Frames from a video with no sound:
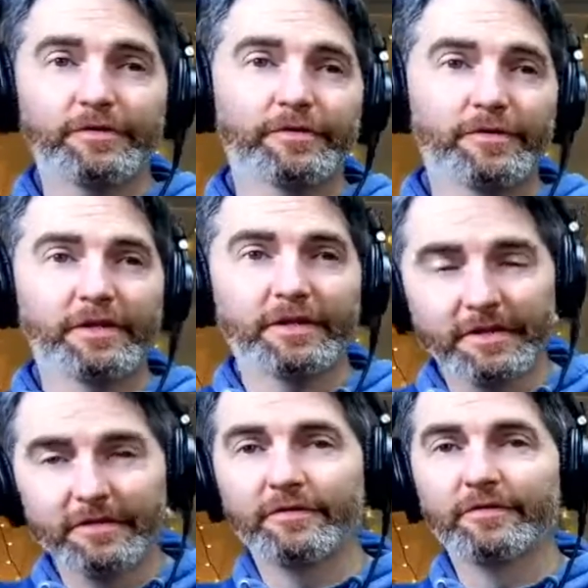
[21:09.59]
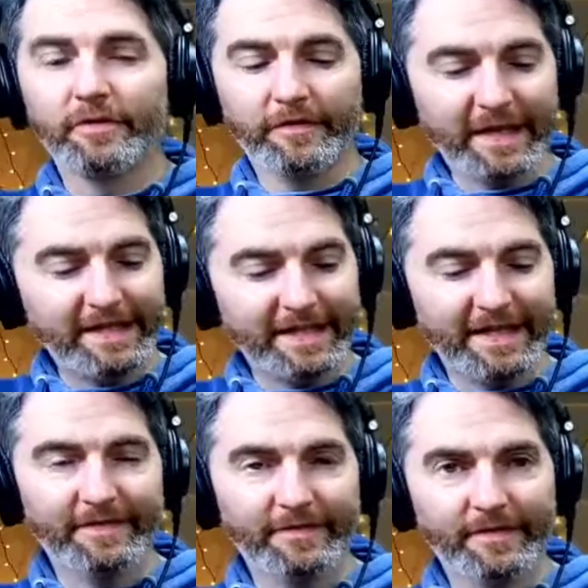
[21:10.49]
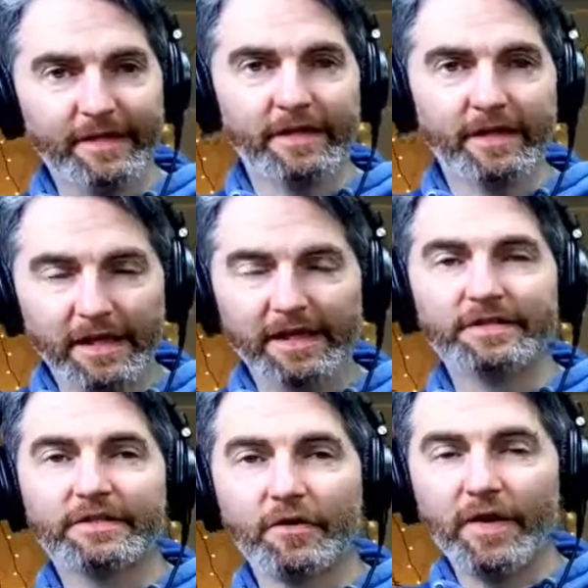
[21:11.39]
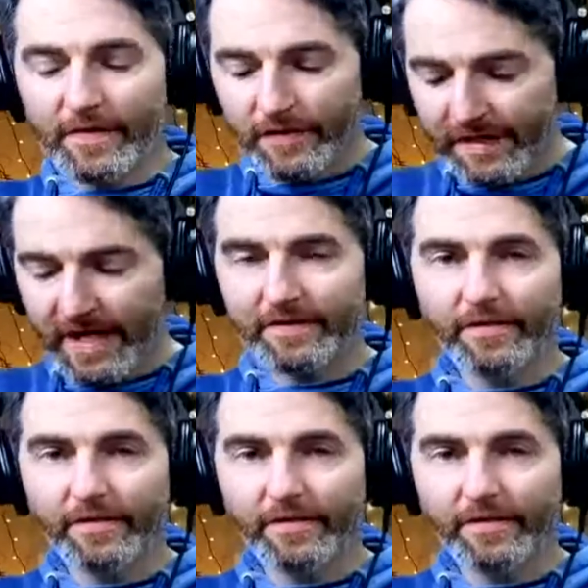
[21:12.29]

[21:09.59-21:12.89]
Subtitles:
3, 4. Then D. Okay, let's go around those again.